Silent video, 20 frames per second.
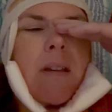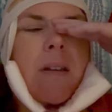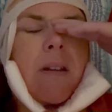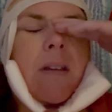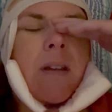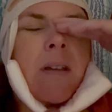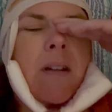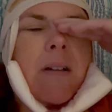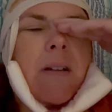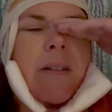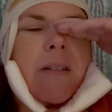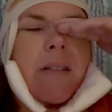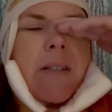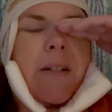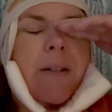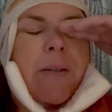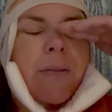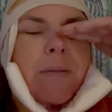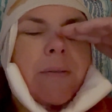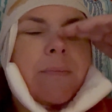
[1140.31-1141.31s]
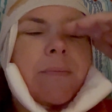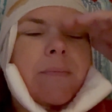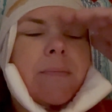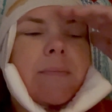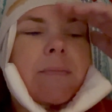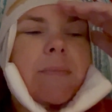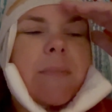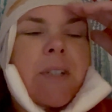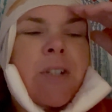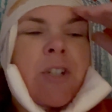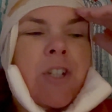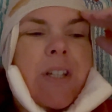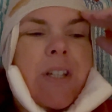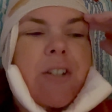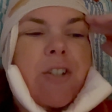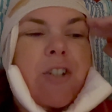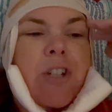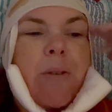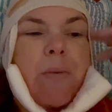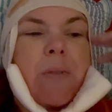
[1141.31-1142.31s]
It also
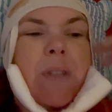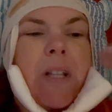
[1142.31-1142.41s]
just shone